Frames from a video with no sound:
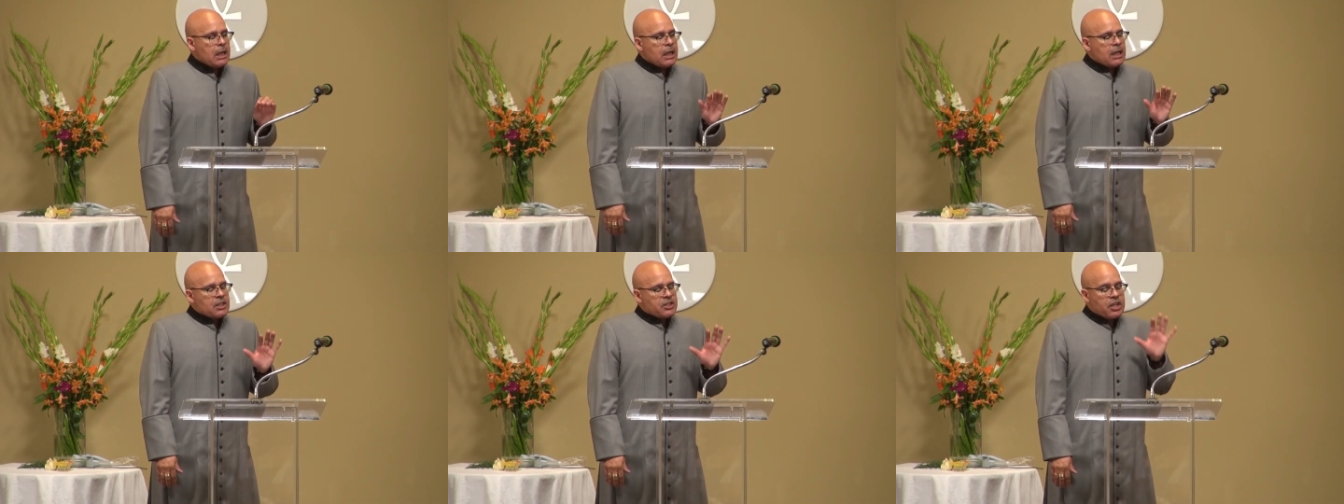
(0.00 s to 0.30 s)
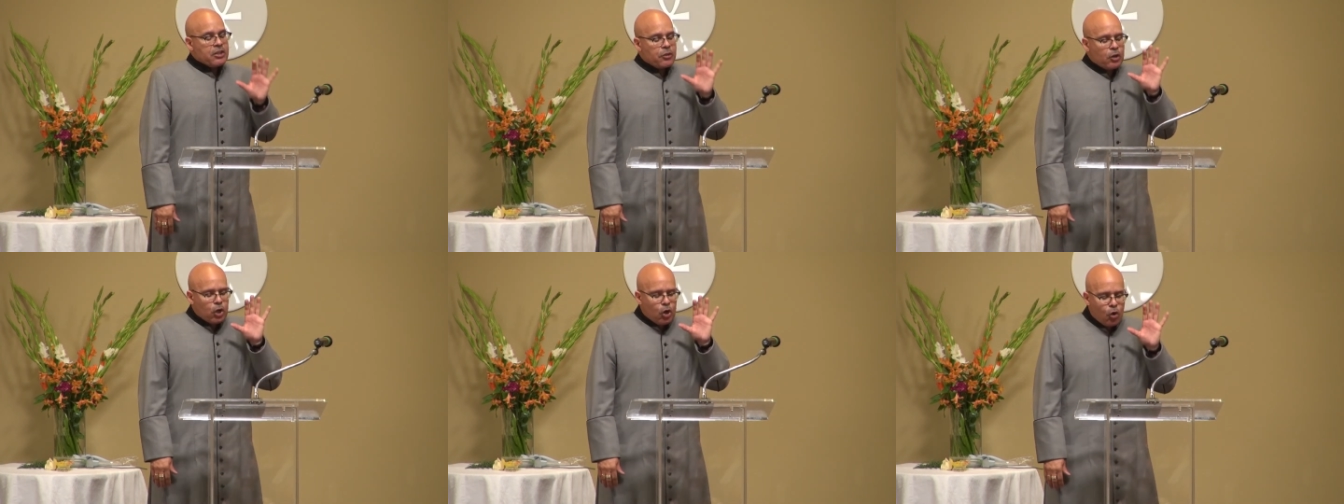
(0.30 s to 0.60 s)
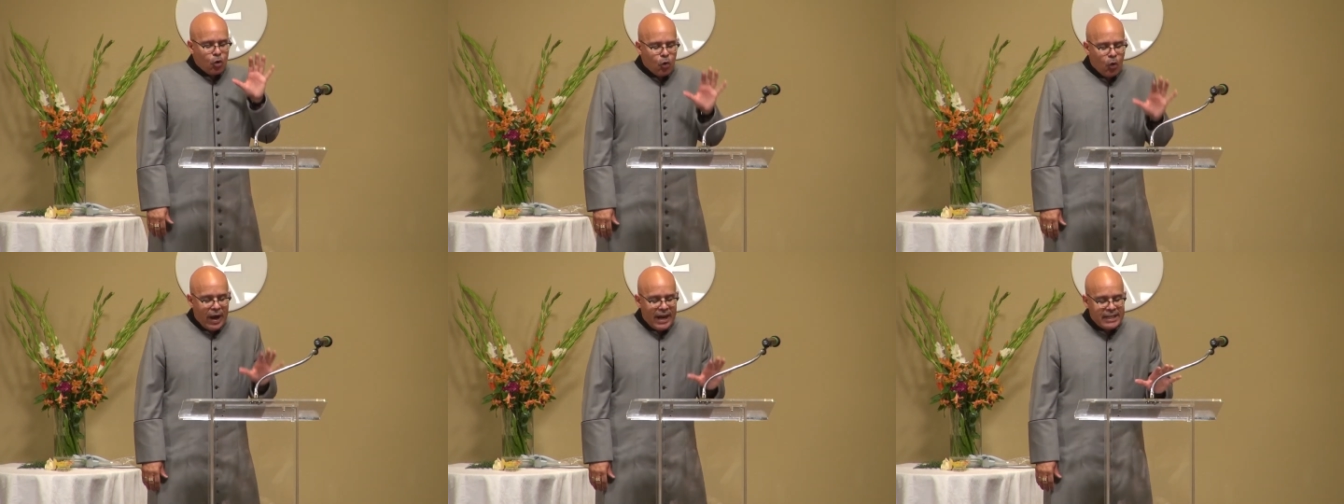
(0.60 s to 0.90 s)
See, the
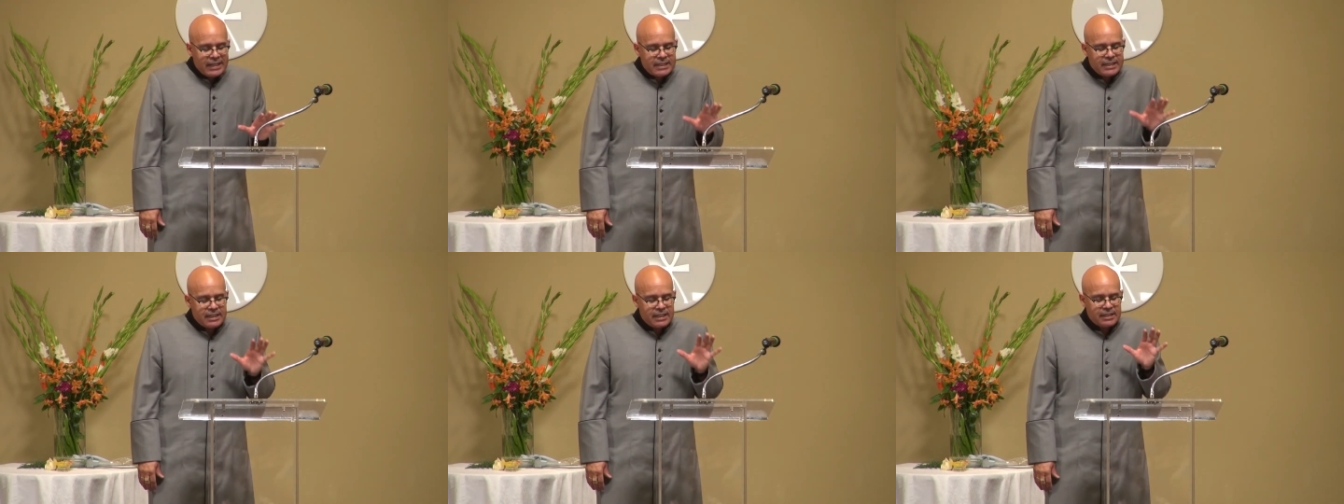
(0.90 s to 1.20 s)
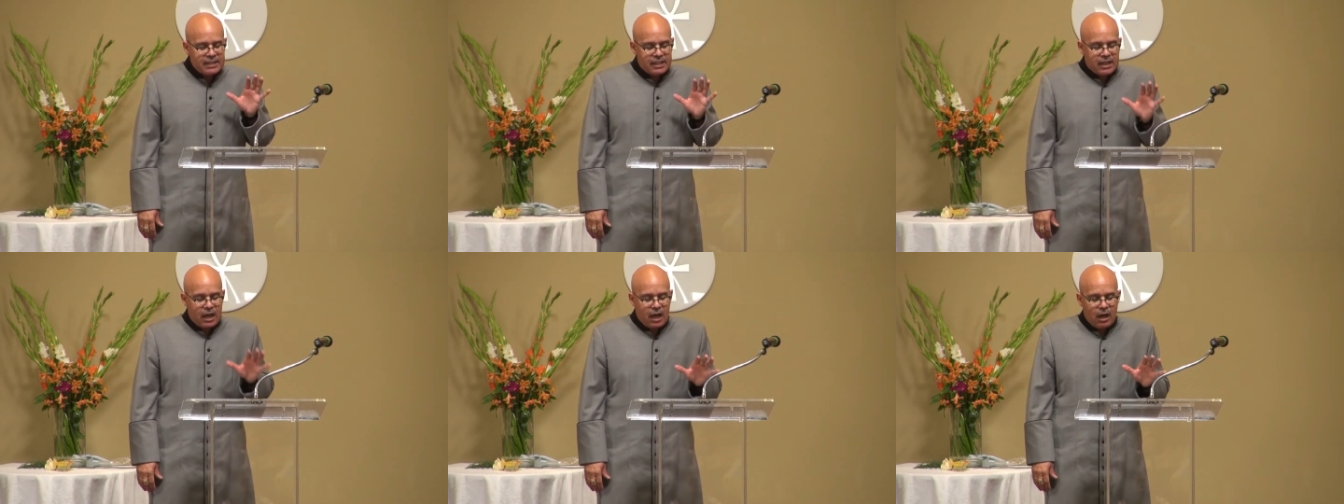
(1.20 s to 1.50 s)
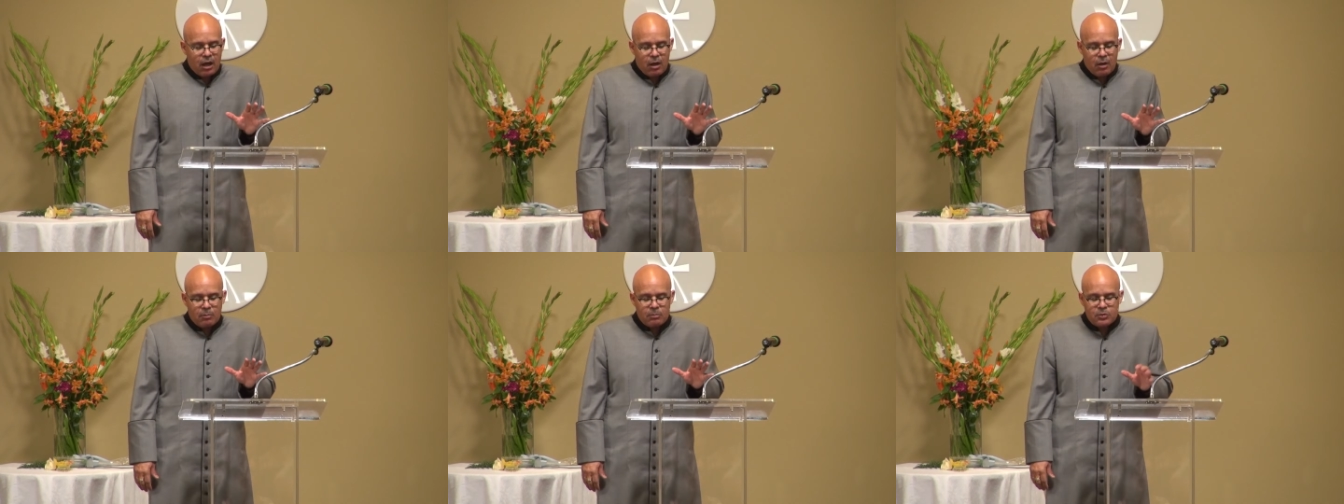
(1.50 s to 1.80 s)
crisis
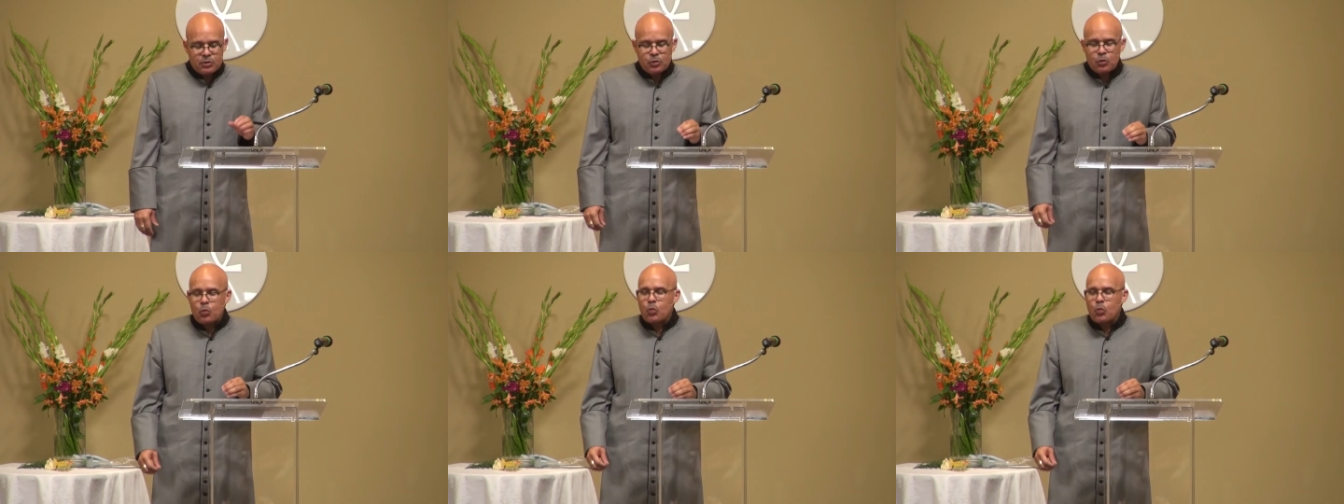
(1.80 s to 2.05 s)
comes